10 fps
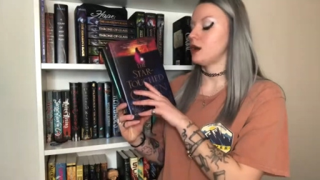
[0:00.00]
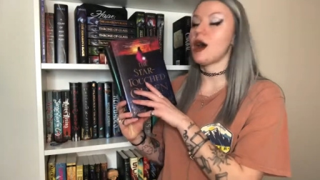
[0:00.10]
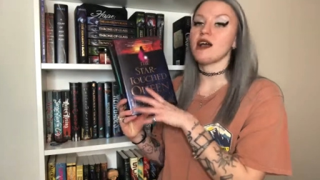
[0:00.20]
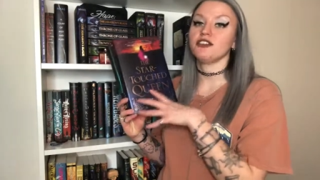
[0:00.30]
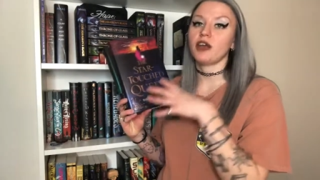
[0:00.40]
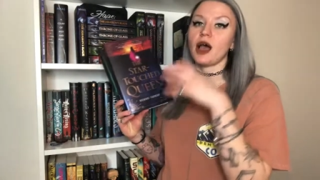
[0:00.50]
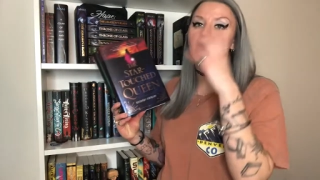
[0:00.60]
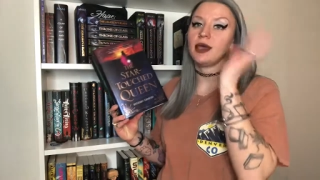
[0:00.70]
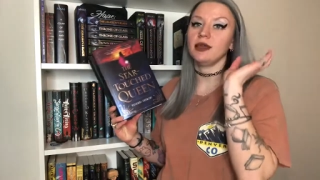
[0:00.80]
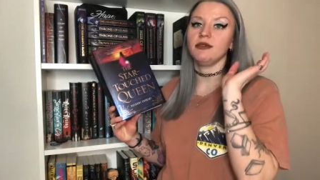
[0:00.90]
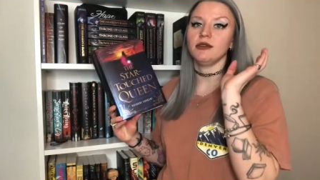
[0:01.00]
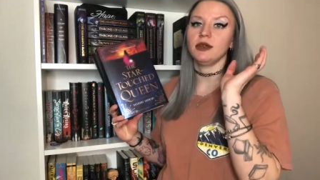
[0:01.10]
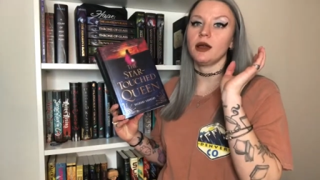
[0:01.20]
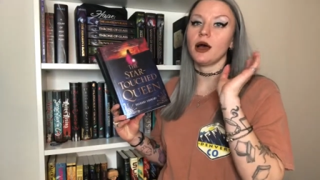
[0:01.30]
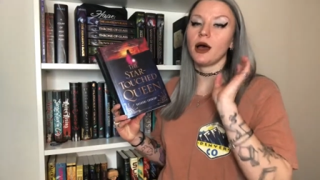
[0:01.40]
gosh, I can't
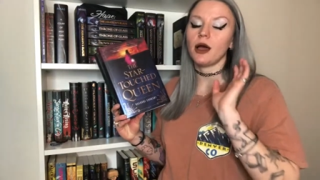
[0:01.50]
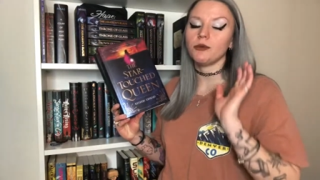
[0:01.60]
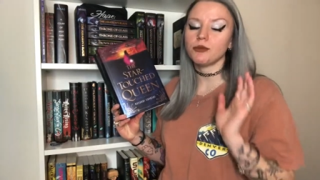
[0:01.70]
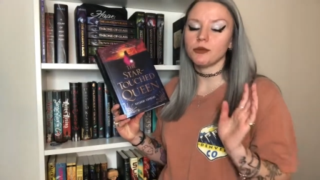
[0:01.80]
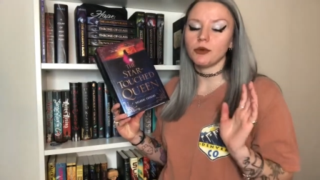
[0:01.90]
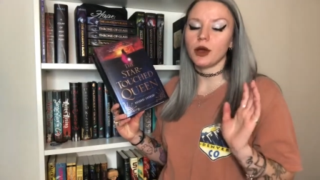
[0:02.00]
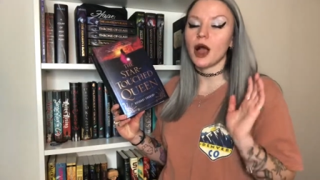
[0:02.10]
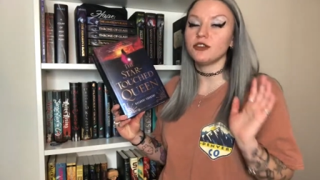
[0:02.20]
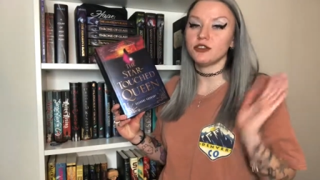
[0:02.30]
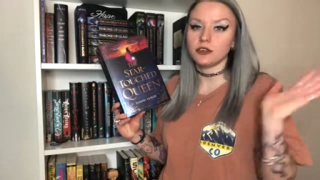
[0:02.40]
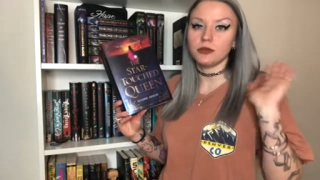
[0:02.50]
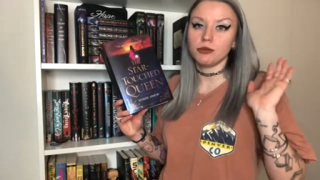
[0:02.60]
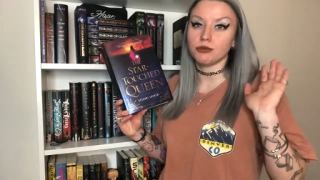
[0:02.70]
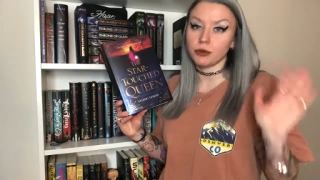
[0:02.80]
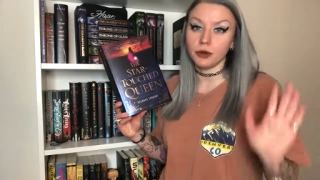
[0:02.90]
even, I, I just
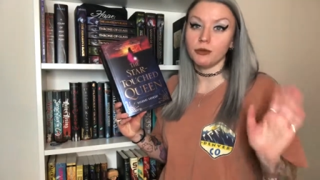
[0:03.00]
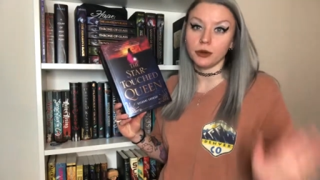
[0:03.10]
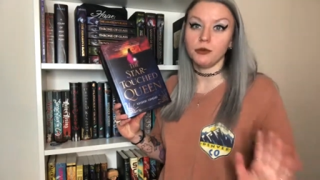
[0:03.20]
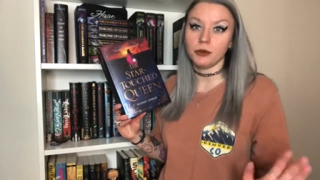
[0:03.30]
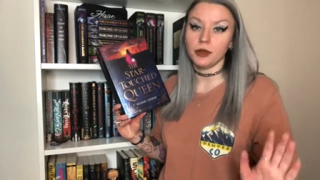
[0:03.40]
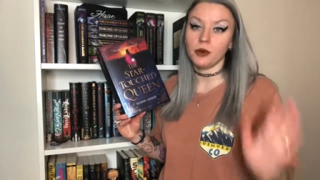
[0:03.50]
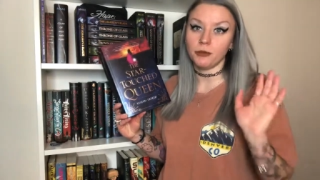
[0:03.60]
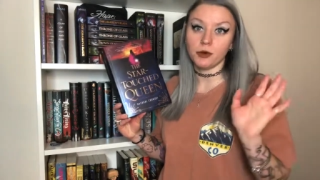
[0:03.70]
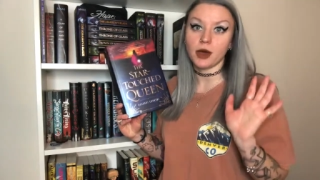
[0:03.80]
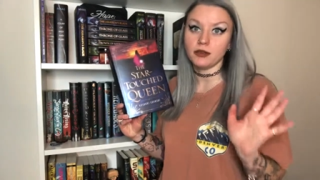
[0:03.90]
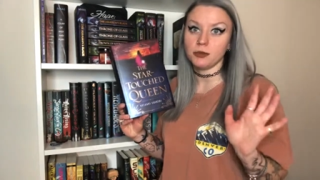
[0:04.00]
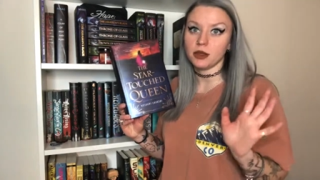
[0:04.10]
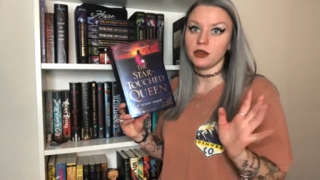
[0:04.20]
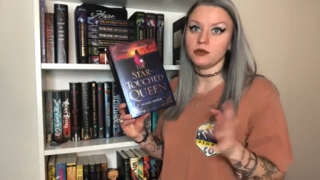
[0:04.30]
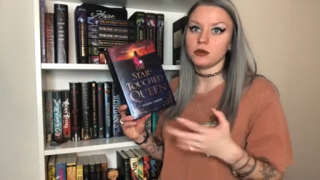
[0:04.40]
really, really, really hope you guys
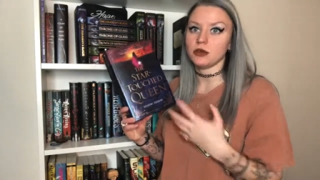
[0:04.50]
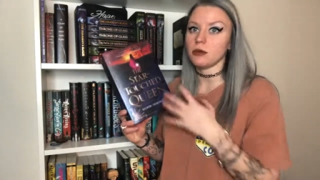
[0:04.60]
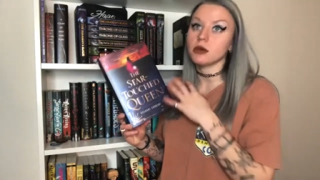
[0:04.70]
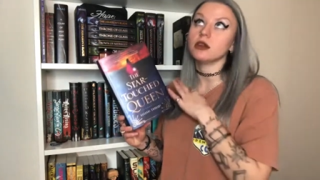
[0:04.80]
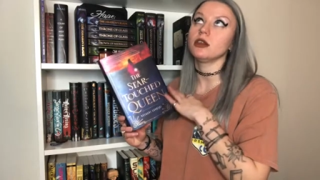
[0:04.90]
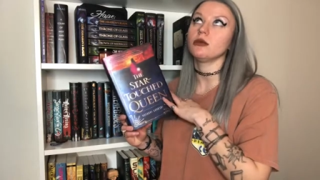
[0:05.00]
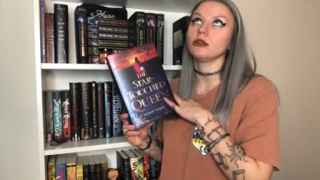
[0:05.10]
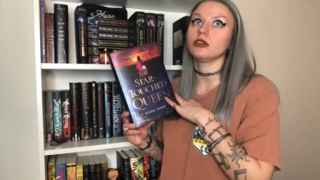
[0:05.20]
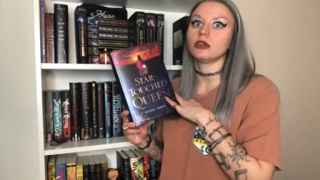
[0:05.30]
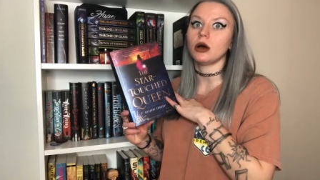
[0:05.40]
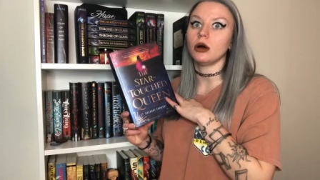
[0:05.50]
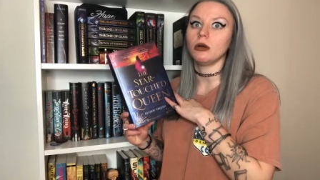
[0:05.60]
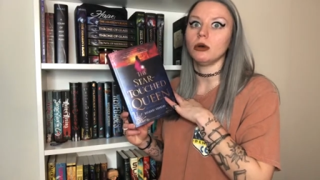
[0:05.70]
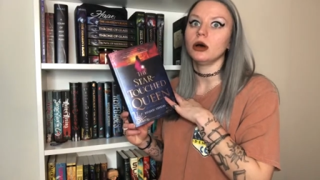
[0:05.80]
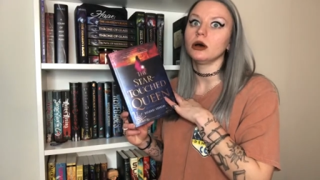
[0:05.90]
pick these ones up because they were
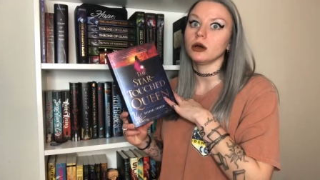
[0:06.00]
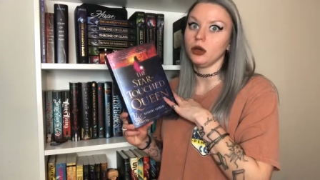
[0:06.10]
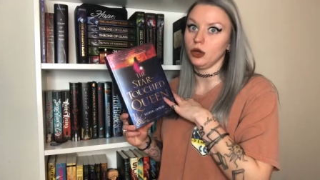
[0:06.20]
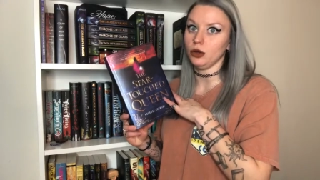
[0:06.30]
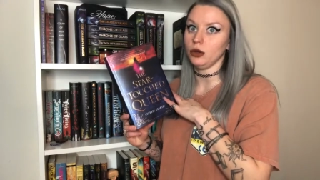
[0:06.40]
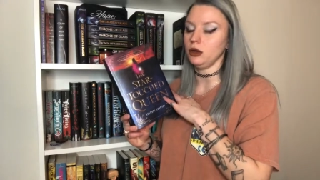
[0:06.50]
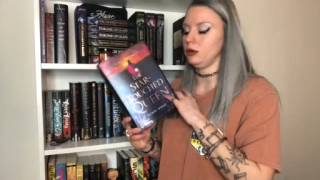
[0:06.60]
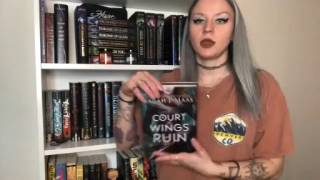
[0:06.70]
so good.